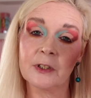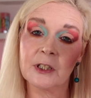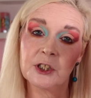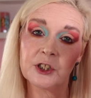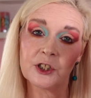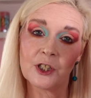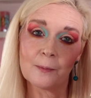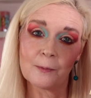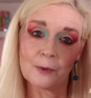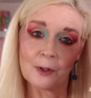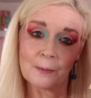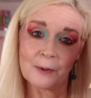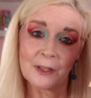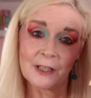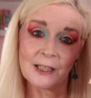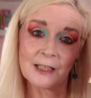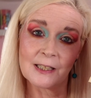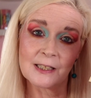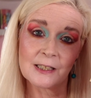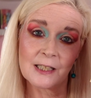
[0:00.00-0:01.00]
the shimmer, I'm
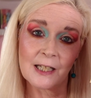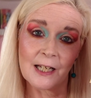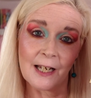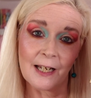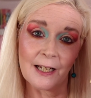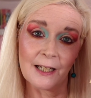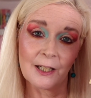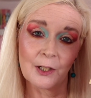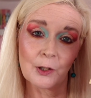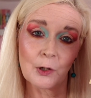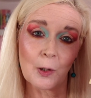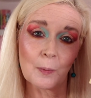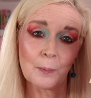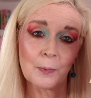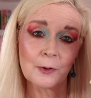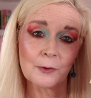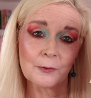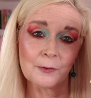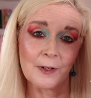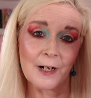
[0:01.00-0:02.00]
going to take
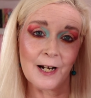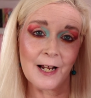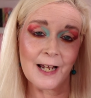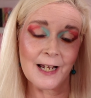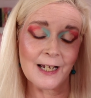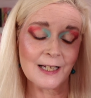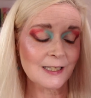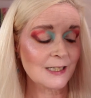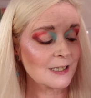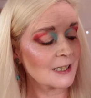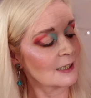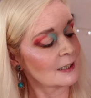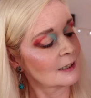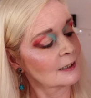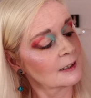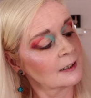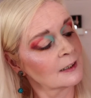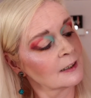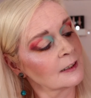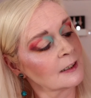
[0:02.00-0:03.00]
Copper Red,
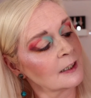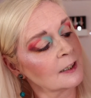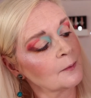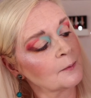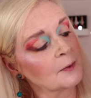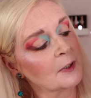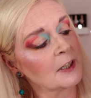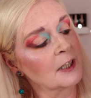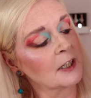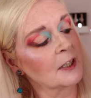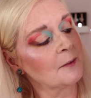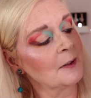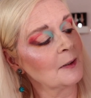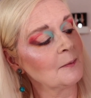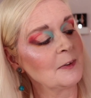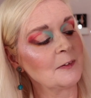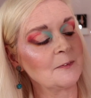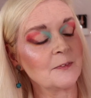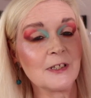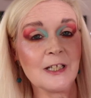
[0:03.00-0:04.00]
then I'm going to go in
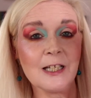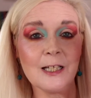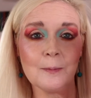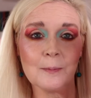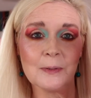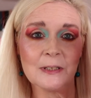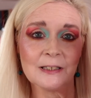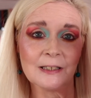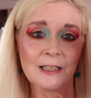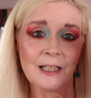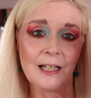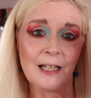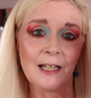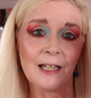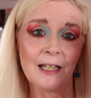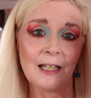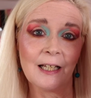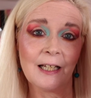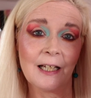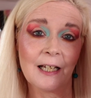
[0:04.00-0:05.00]
with Deep
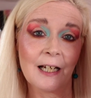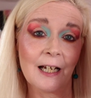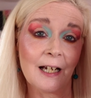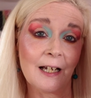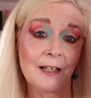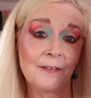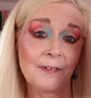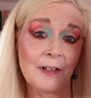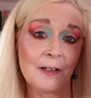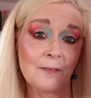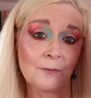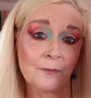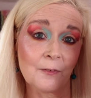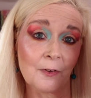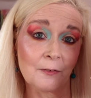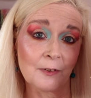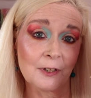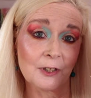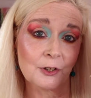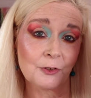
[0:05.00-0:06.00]
Sea, and then
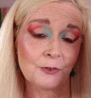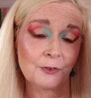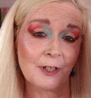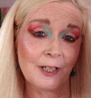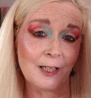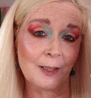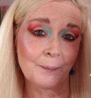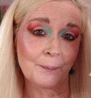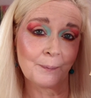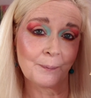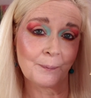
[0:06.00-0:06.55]
Forest Dream.